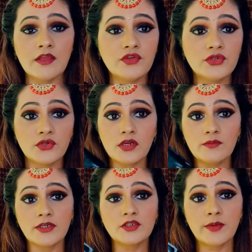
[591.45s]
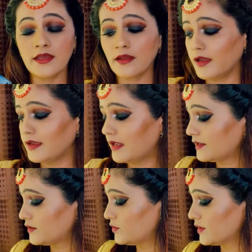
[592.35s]
If you do not want to buy a
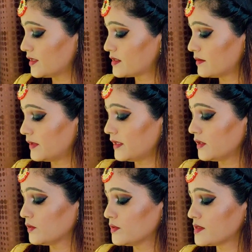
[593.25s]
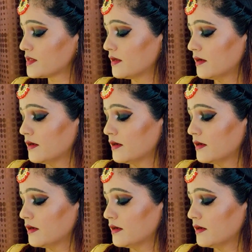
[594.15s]
highlighter, you can simply use